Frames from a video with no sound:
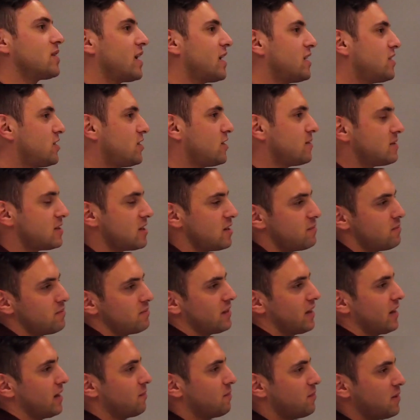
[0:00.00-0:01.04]
with
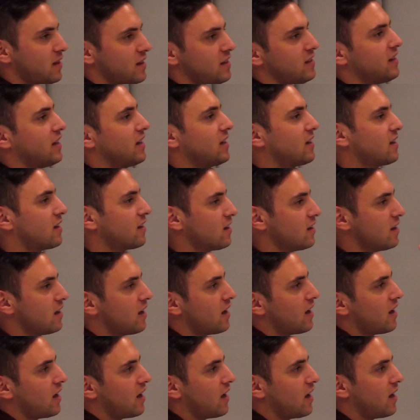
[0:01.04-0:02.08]
HTTP,
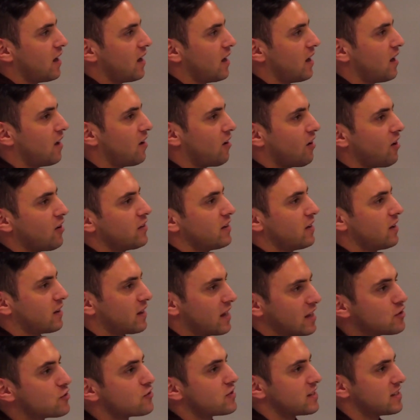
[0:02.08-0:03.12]
all the
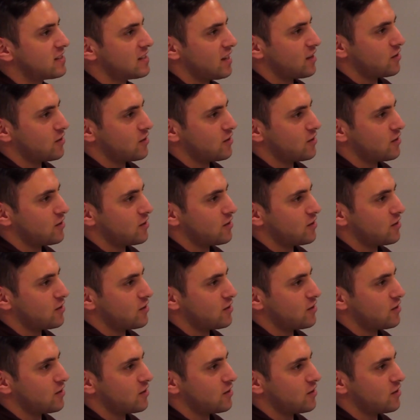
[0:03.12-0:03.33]
internet